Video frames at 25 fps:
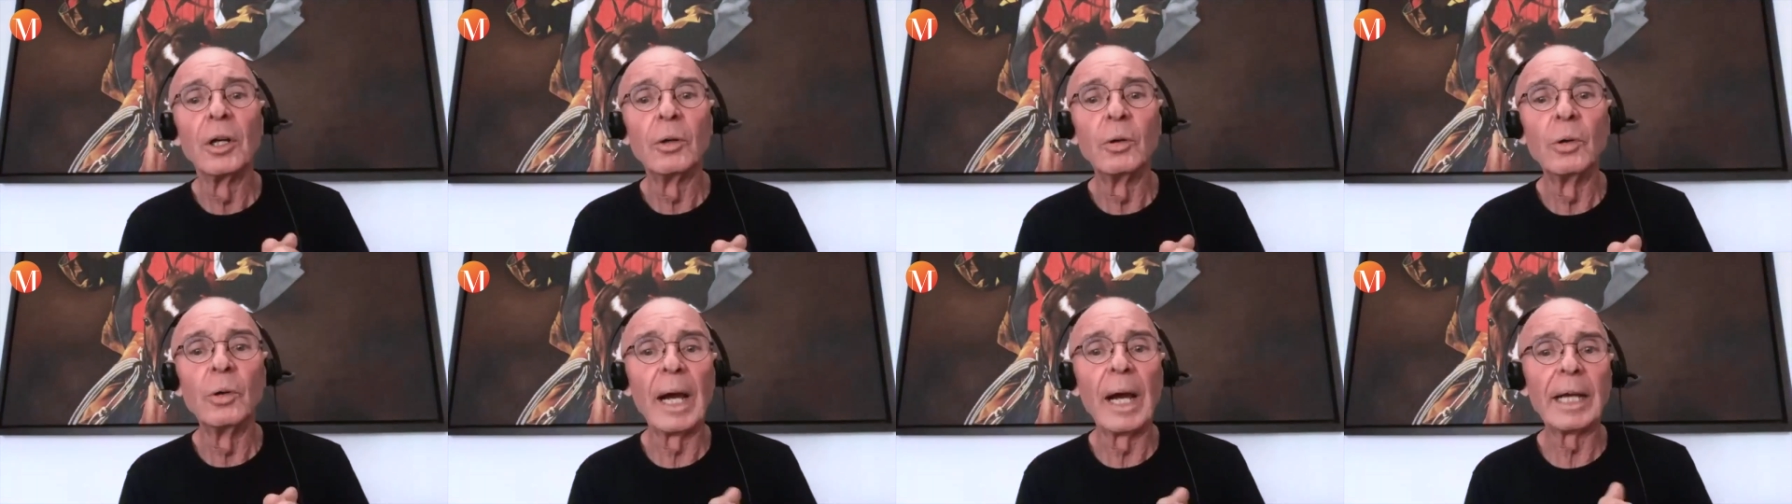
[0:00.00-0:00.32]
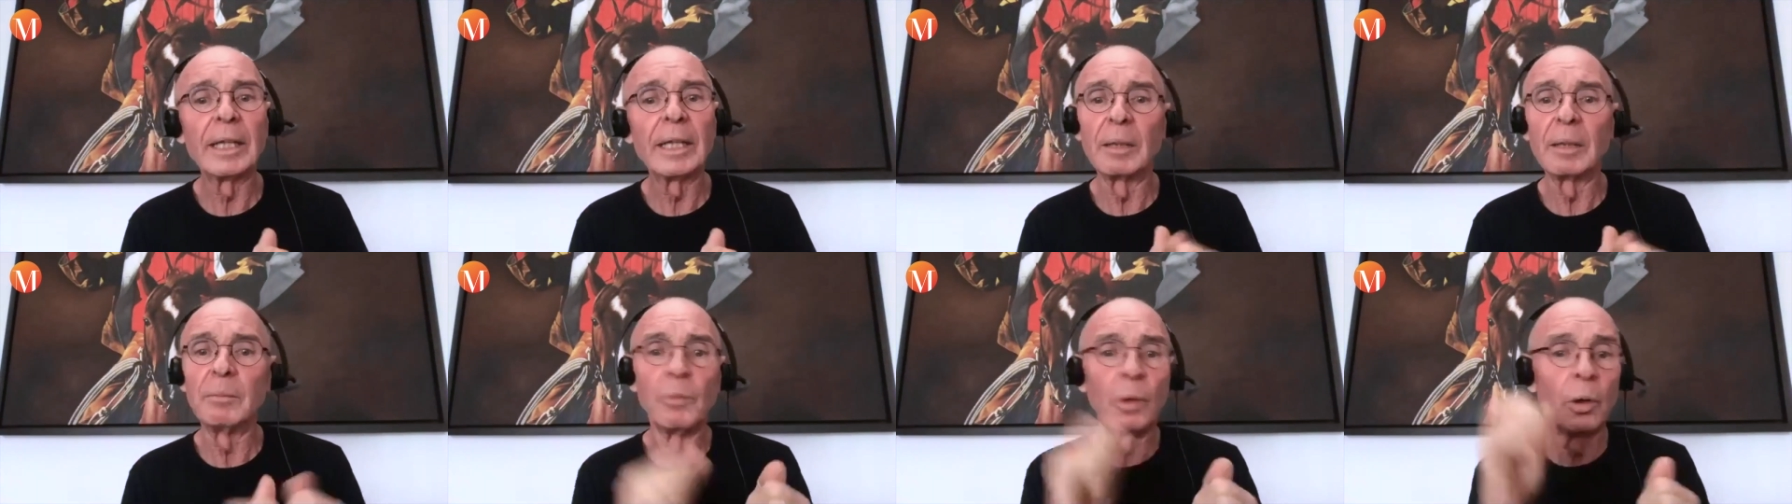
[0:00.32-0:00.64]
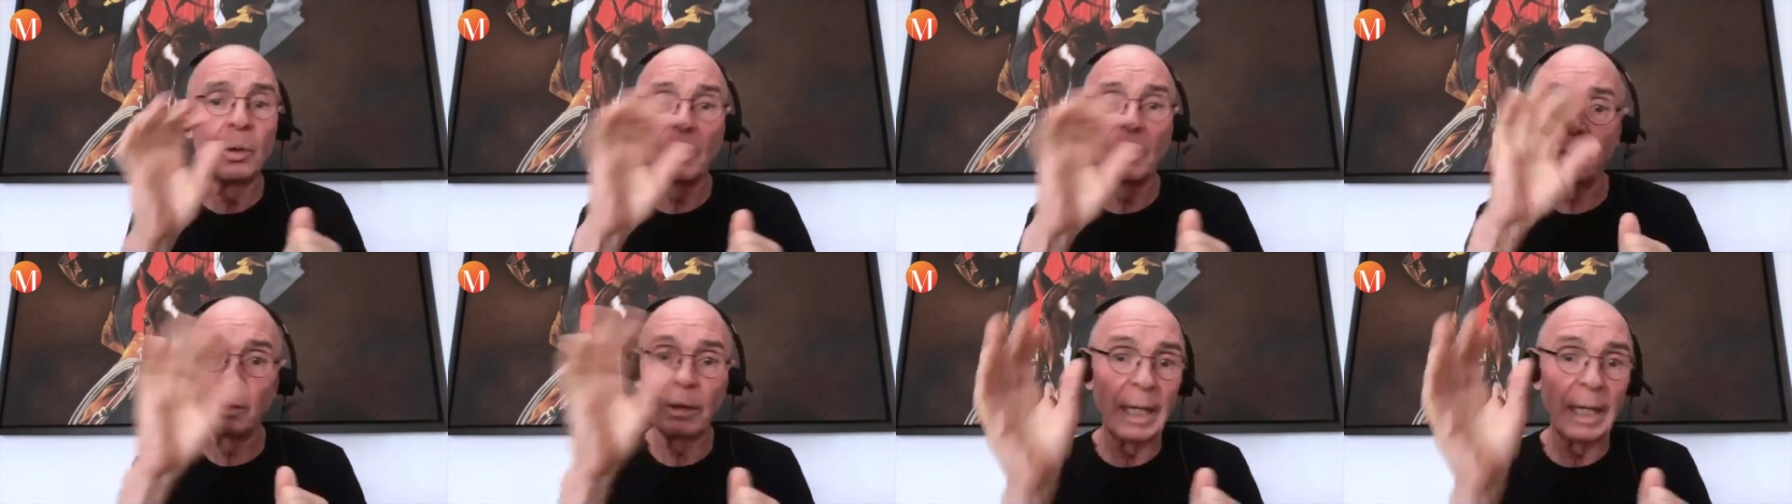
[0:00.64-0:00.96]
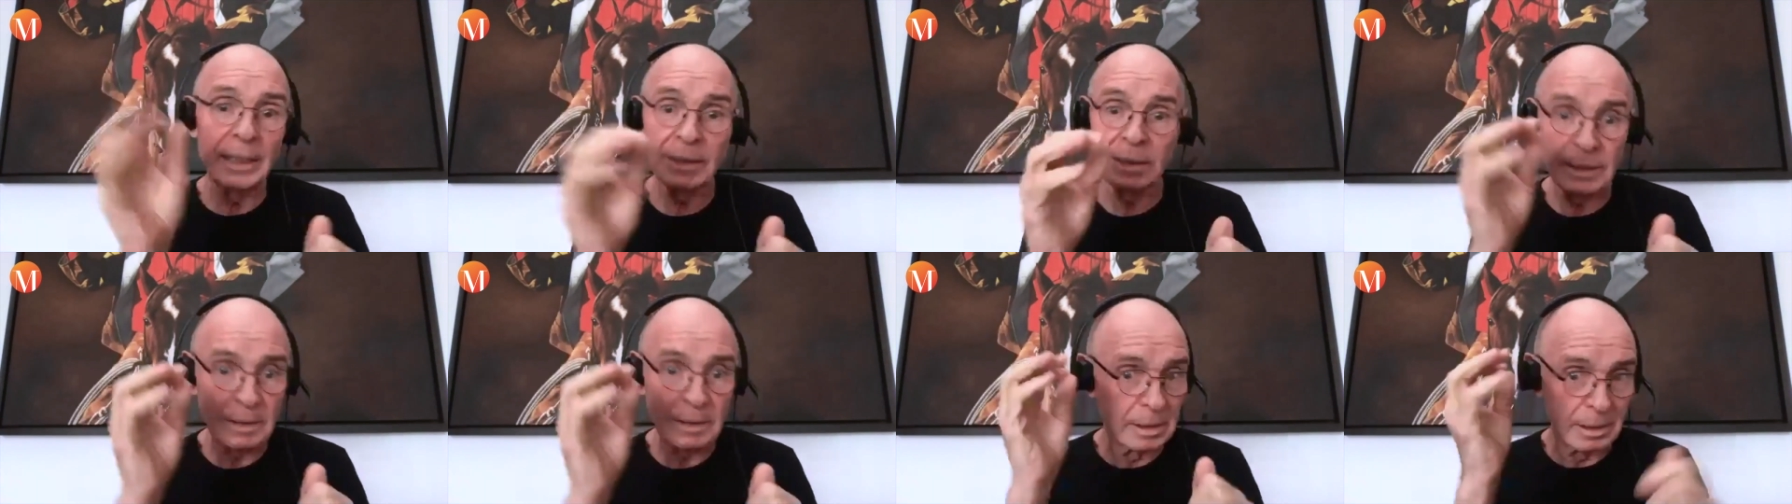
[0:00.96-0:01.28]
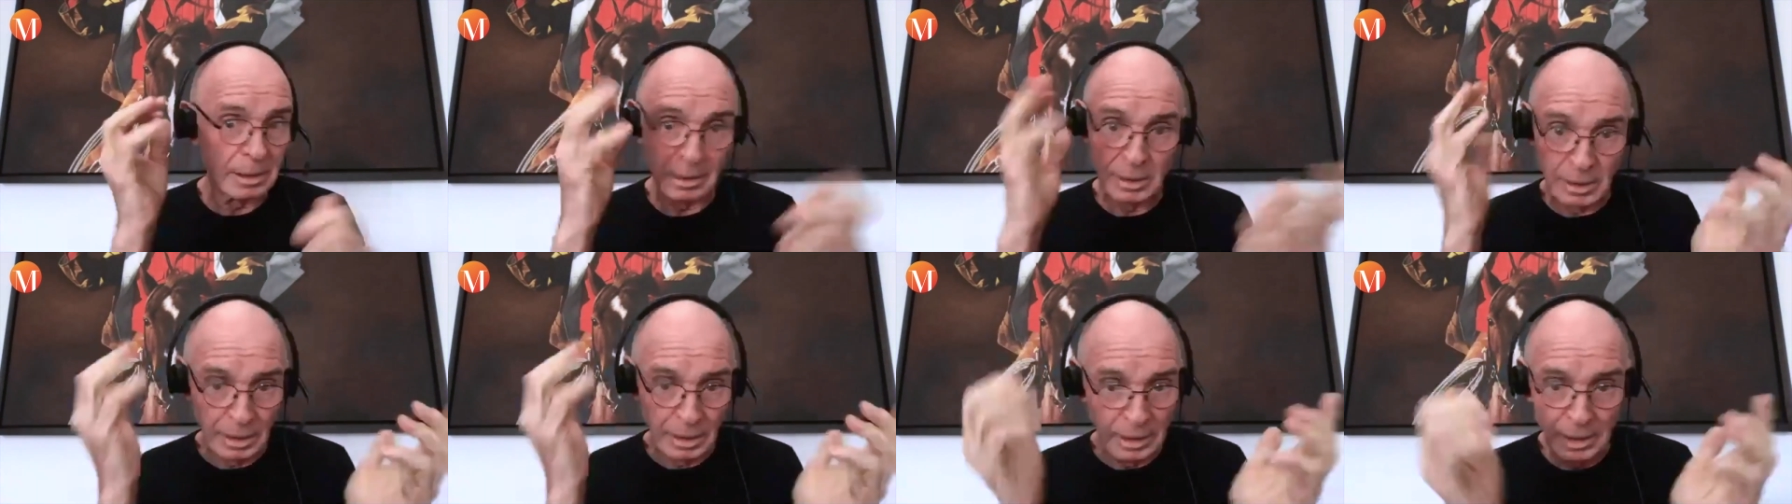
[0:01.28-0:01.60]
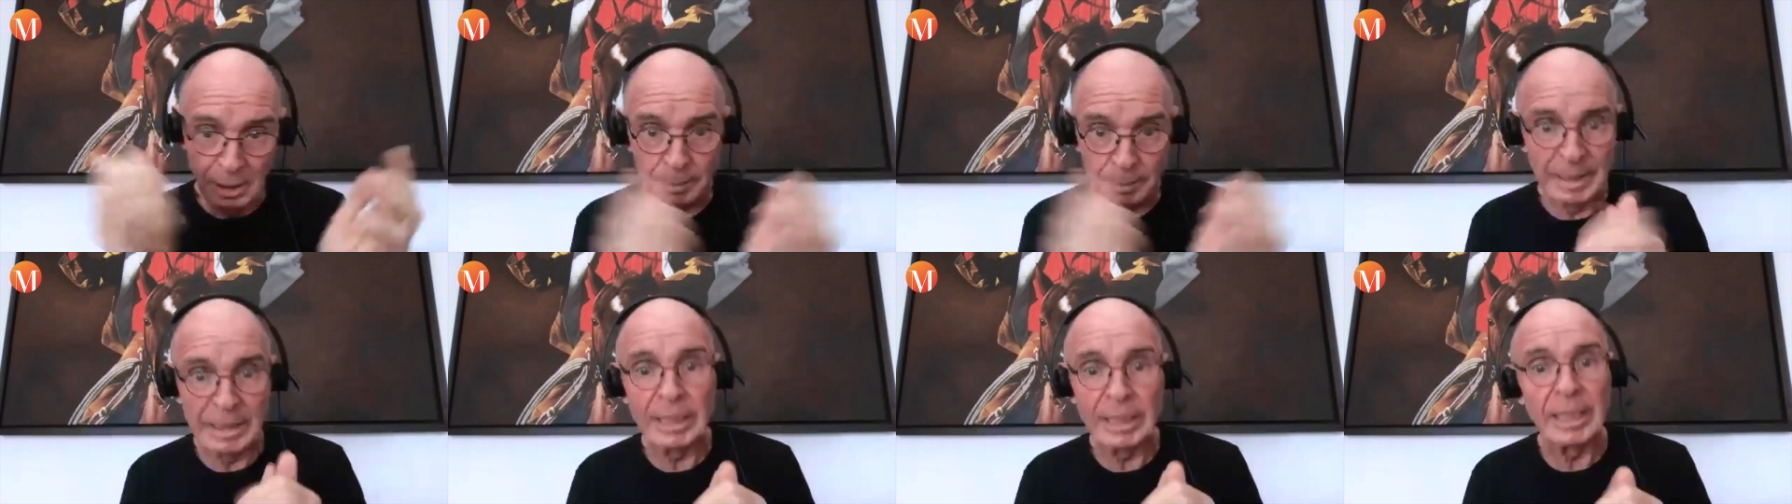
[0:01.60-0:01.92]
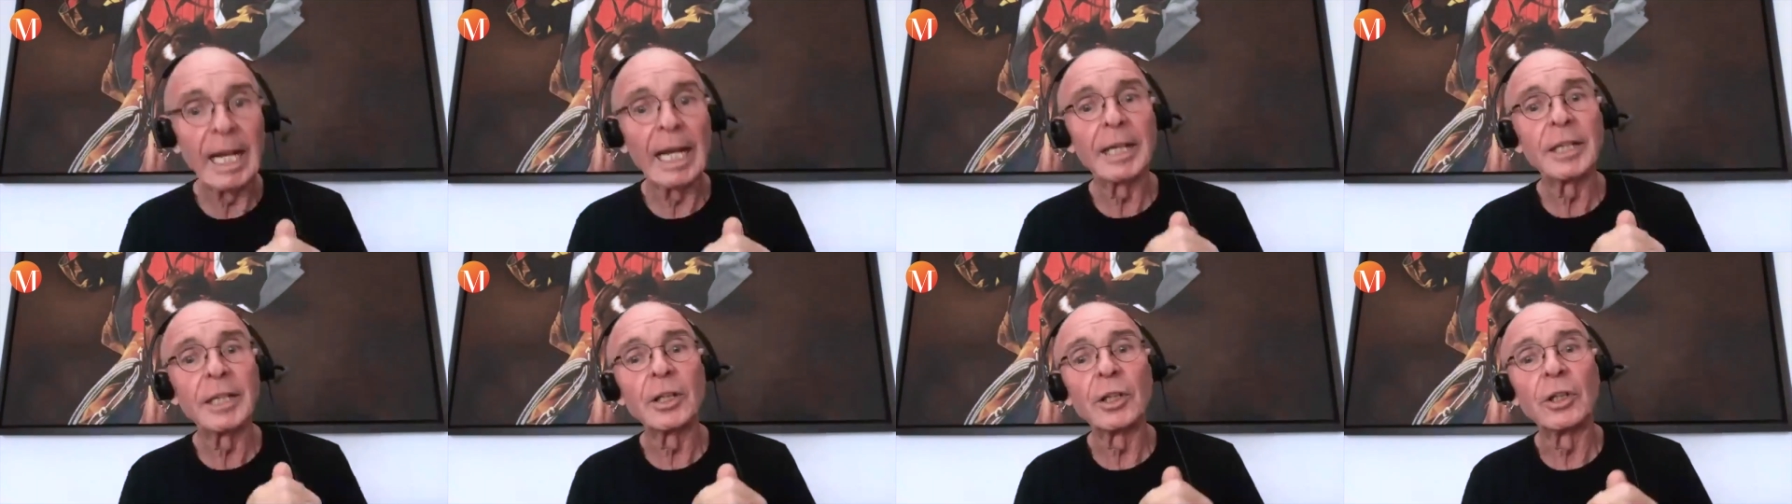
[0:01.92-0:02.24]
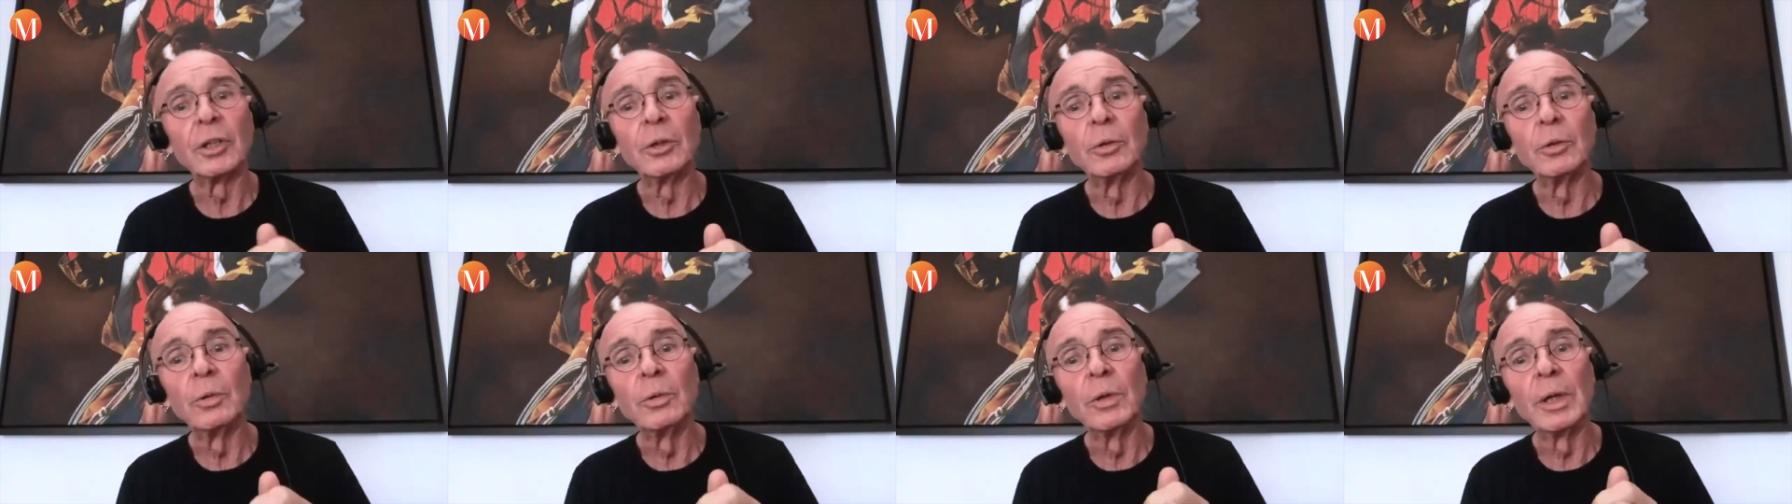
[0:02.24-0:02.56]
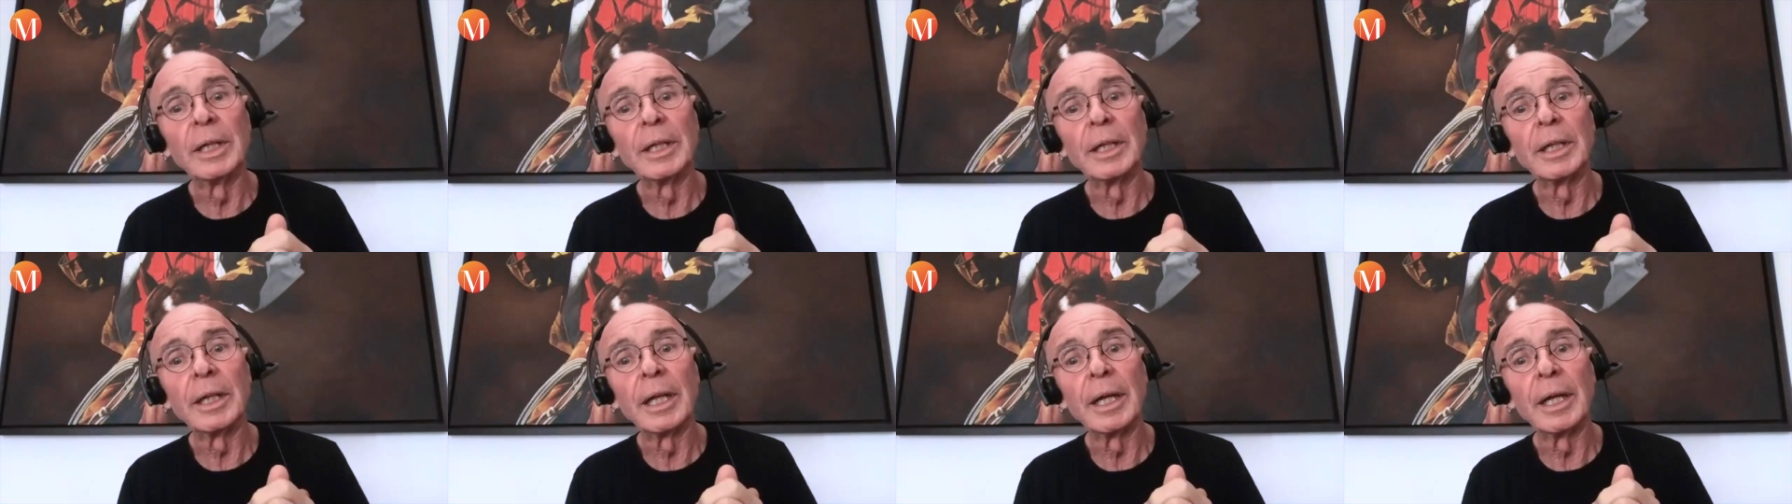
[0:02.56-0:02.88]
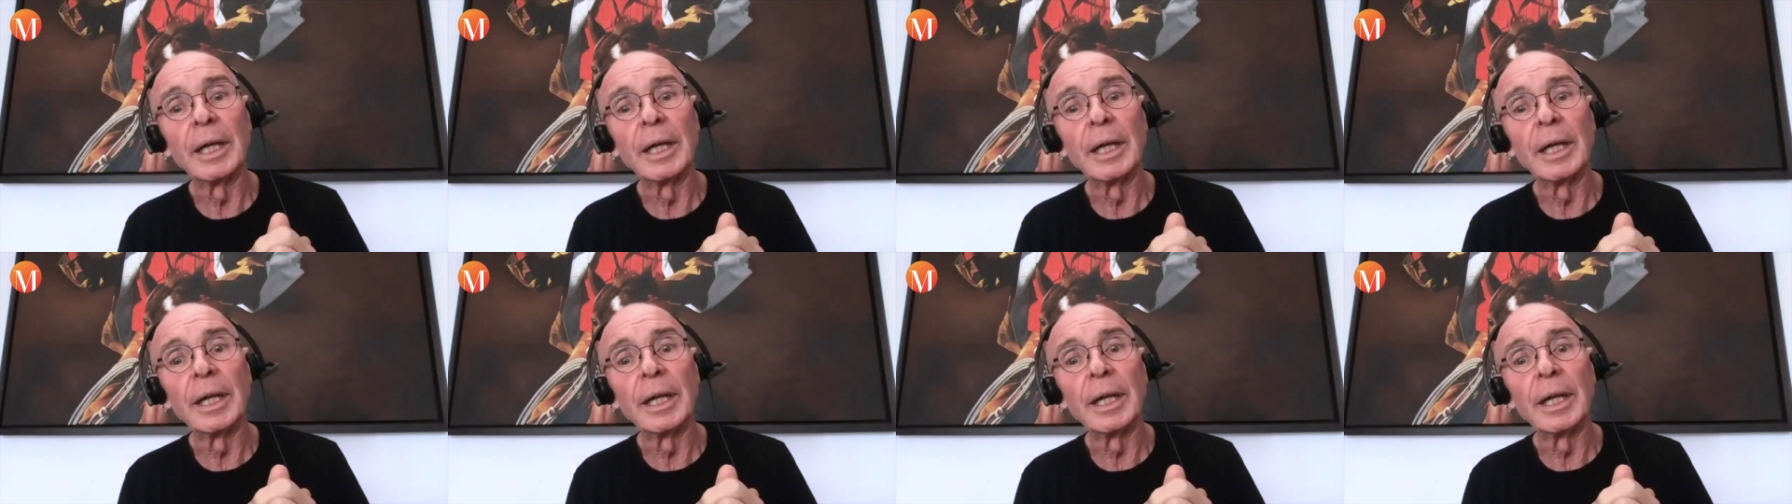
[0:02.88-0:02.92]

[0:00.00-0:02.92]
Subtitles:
who had a more or less a little bit an IQ and